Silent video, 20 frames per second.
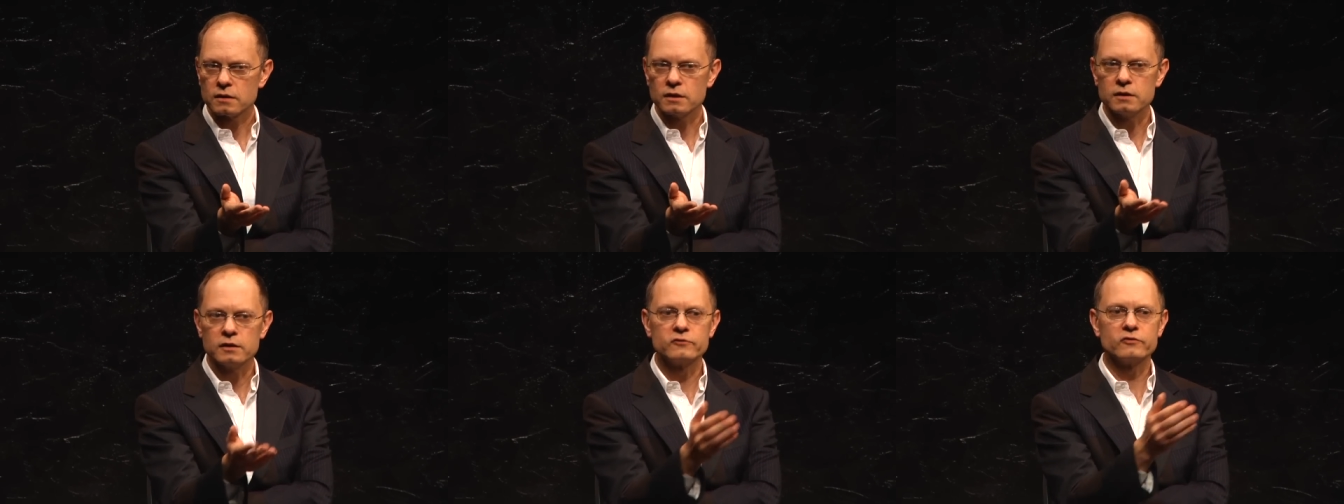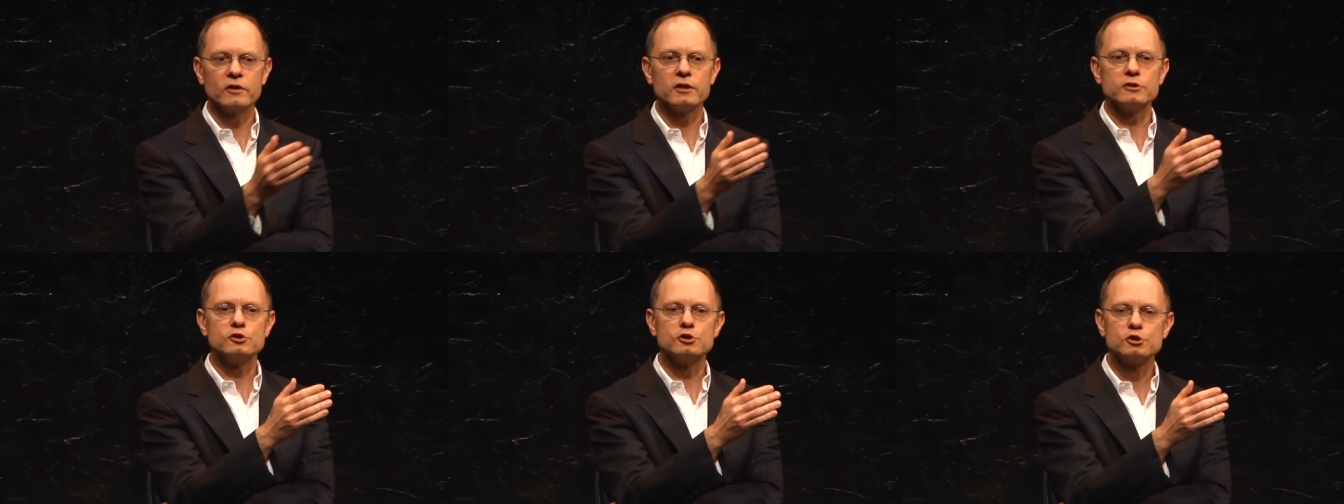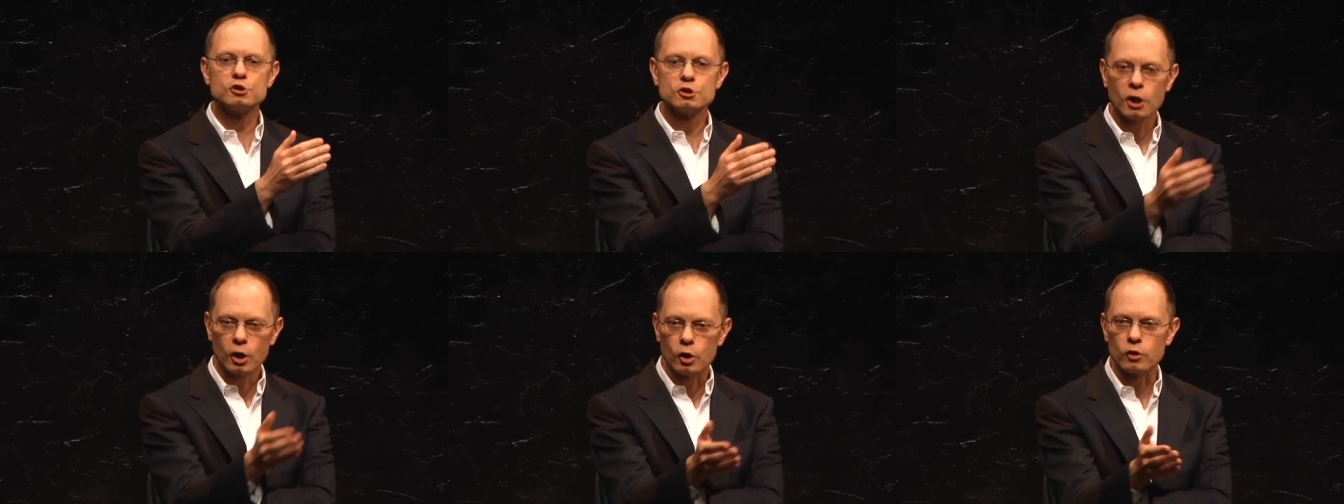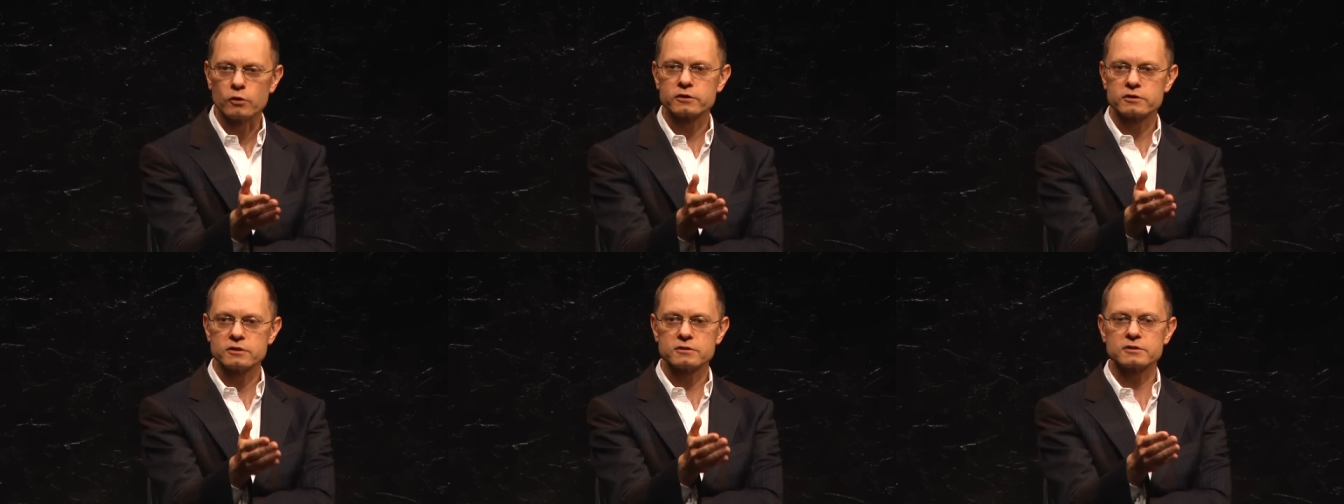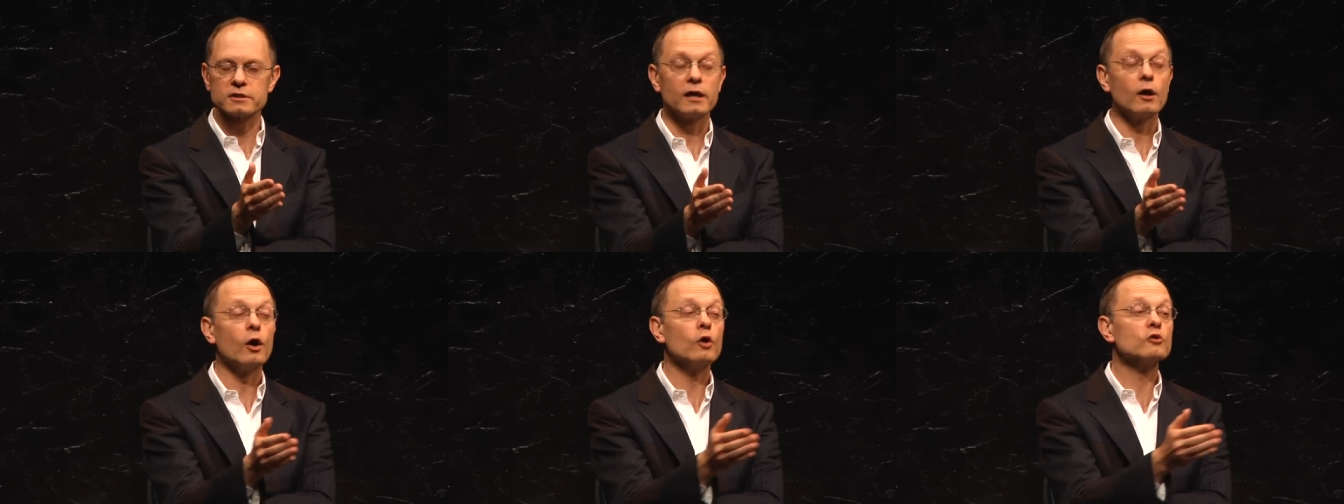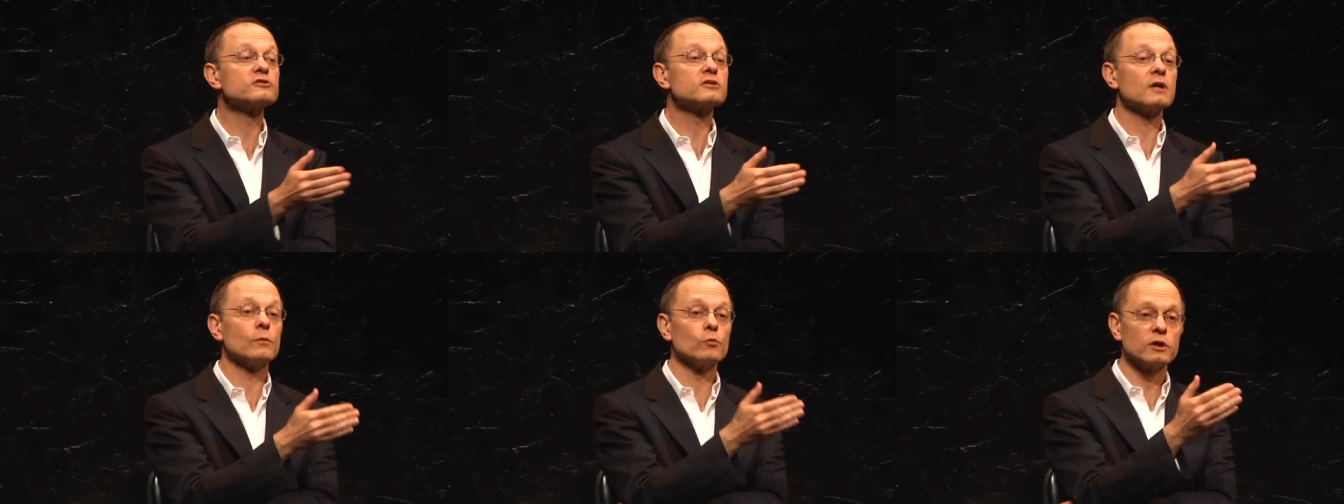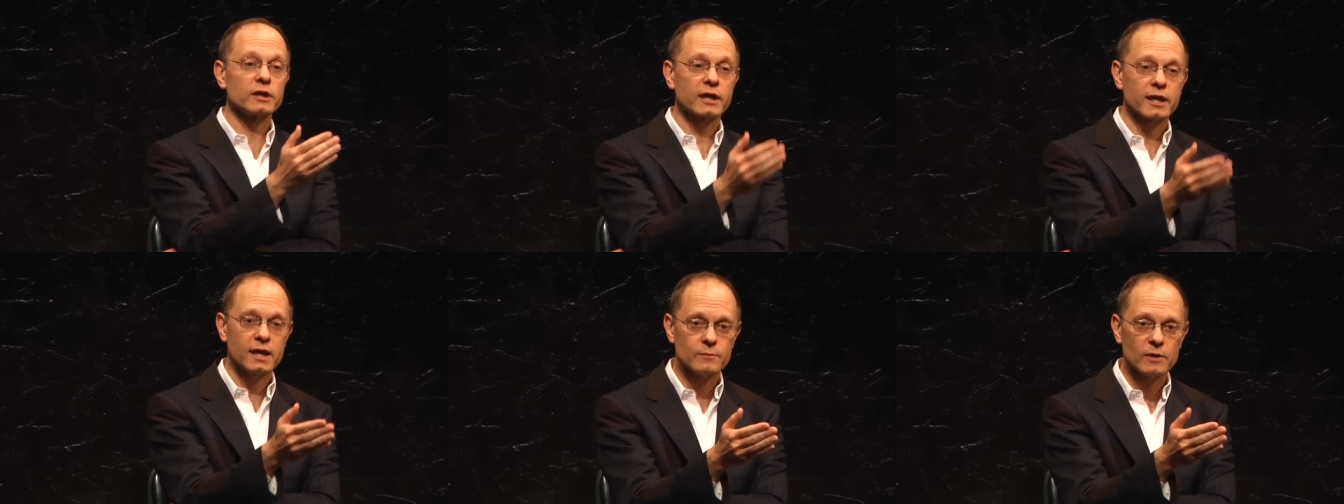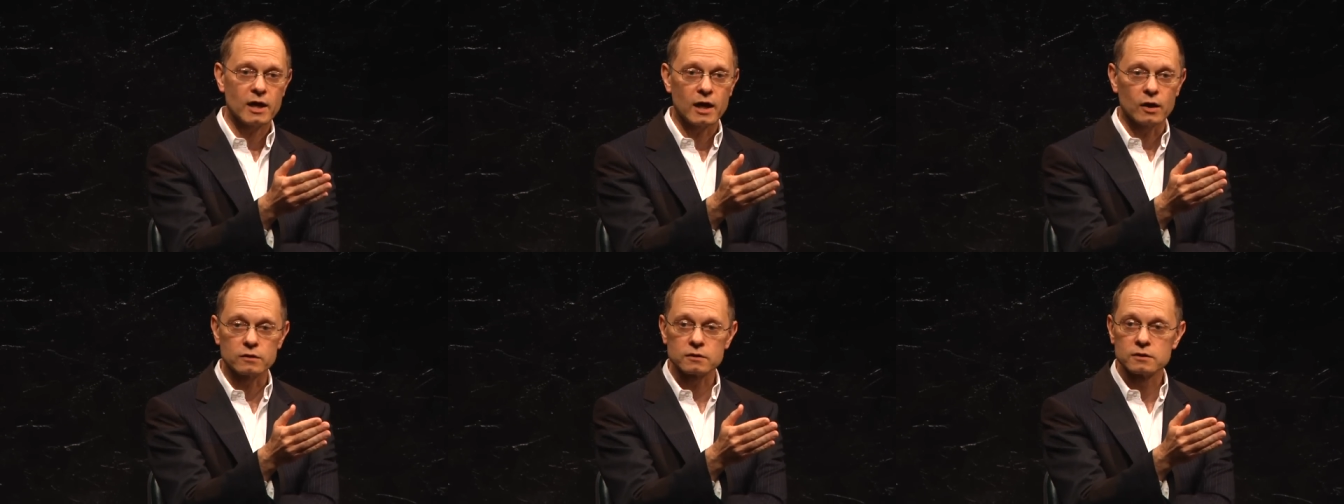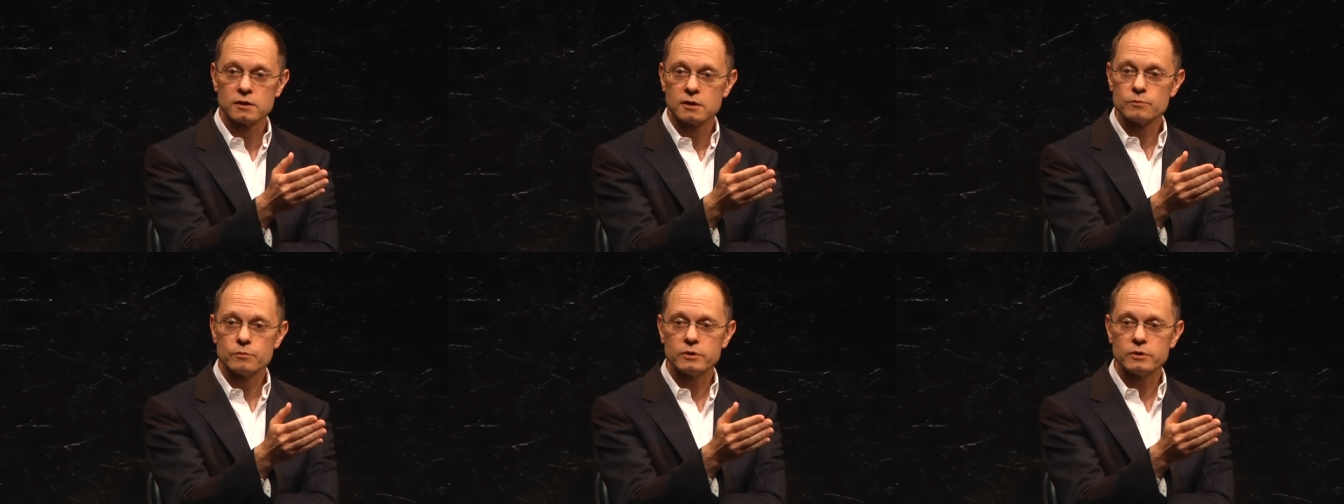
It is a joke to say, oh, someone came out,